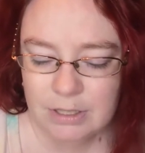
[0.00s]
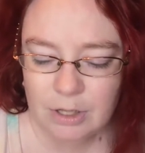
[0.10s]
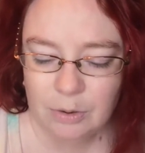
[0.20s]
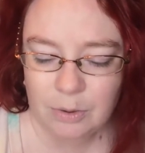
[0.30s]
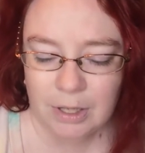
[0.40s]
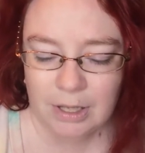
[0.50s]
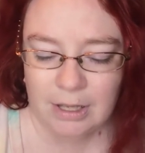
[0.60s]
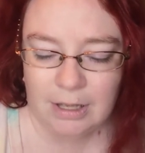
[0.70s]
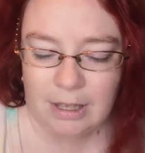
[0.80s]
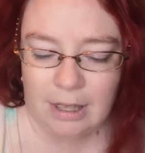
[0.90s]
So
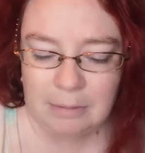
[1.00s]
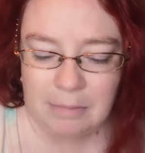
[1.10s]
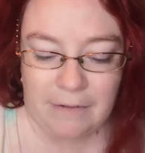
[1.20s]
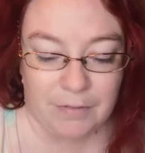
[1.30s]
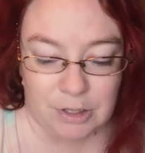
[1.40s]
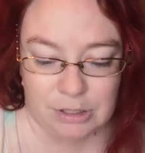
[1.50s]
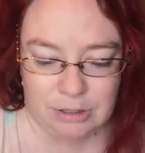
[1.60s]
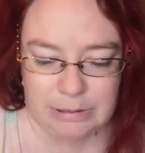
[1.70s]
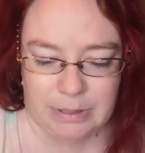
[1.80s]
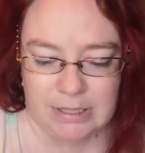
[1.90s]
my
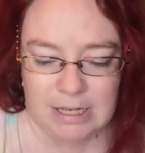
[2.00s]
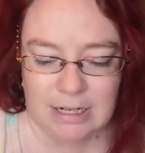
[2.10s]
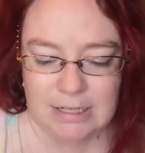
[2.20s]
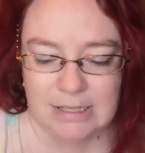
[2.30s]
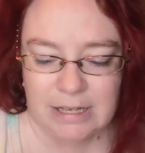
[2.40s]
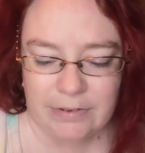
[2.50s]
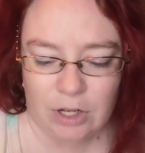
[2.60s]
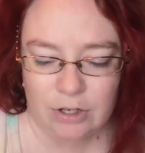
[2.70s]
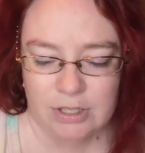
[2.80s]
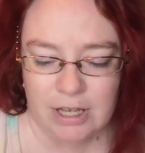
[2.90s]
first 3 sprints I did
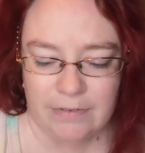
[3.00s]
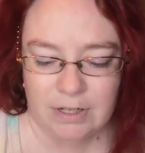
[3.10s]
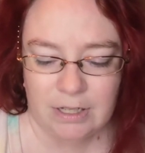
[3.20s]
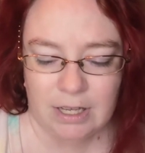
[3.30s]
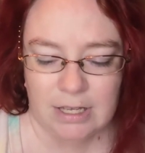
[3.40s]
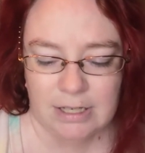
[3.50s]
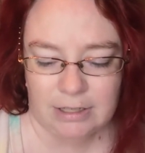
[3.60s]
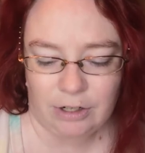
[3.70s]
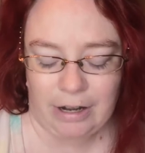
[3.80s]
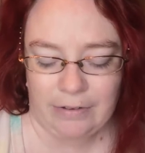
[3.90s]
770,
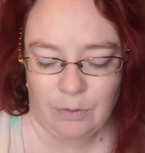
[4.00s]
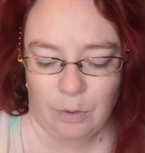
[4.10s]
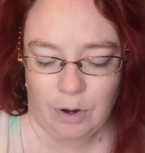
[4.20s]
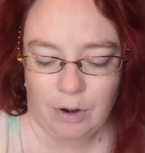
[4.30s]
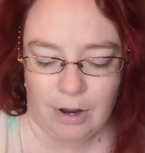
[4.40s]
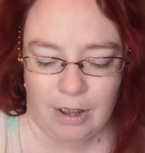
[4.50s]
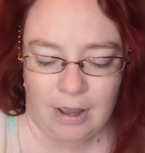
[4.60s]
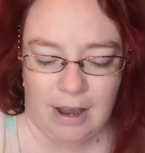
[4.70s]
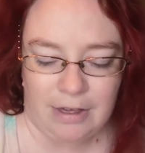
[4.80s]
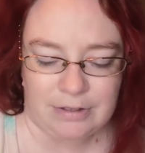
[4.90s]
684,
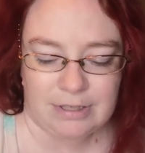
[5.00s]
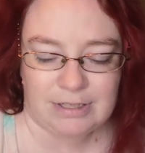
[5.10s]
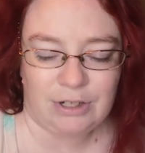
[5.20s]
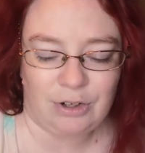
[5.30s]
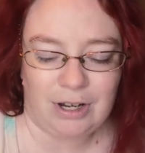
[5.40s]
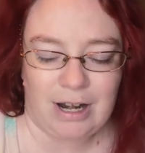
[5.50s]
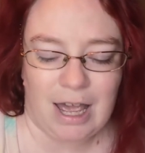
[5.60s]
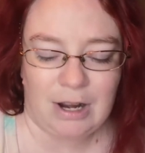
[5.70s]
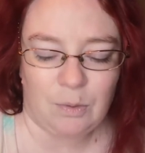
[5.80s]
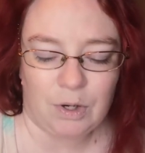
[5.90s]
and then
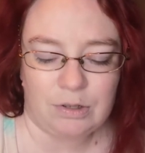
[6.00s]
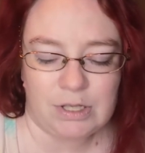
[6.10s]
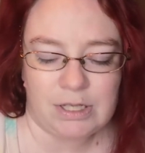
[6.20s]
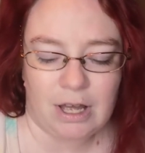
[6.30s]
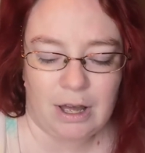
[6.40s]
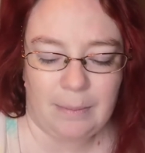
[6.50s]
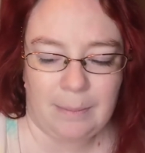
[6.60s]
609 words.